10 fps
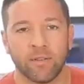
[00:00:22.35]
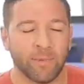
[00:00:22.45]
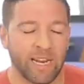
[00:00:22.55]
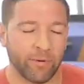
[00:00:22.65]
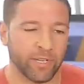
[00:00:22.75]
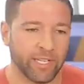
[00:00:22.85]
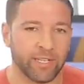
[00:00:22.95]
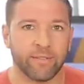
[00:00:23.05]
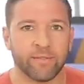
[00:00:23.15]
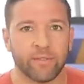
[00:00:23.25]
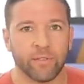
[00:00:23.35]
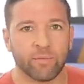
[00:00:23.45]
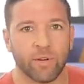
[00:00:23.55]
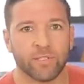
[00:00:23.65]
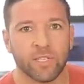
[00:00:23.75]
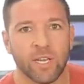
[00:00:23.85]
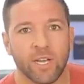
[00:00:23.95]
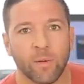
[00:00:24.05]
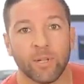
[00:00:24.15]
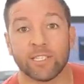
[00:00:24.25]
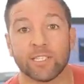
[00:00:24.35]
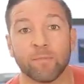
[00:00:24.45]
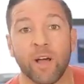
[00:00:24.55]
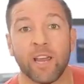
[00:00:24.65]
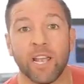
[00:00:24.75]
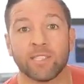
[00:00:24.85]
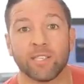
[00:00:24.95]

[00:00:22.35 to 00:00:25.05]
But not really in those words. Plus, it's Monday,